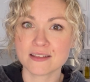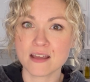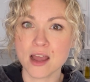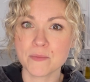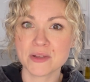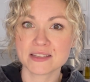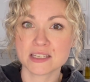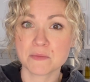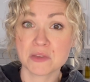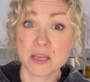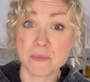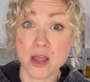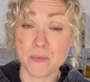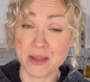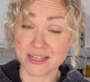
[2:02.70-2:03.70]
comments to me
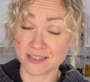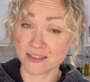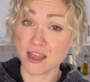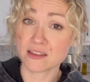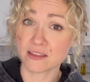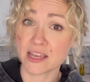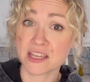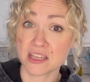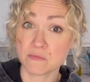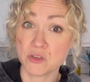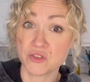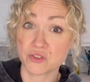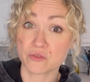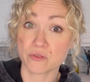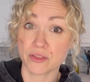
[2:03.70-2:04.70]
about my son liking
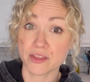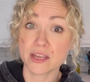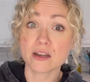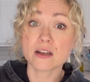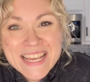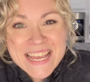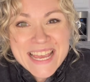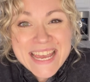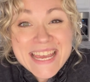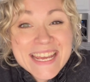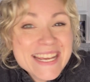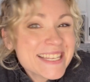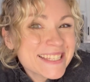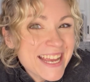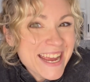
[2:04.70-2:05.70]
musical theater. He
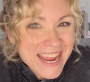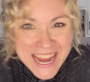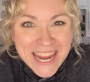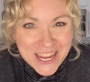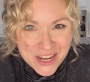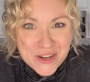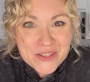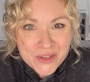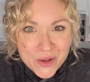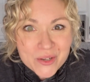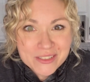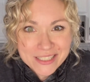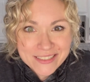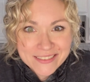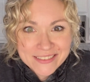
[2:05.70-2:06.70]
is eight years
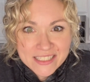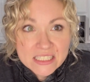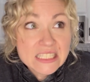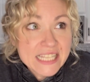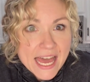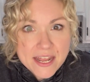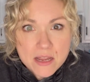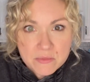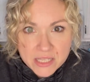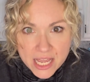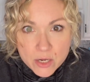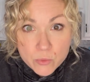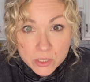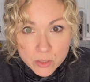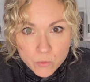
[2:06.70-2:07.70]
old. Let him
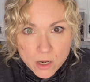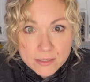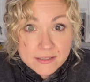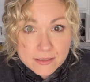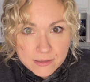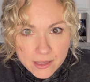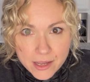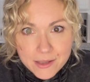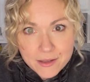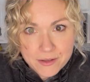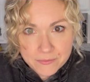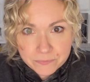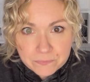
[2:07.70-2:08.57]
like what he wants to like.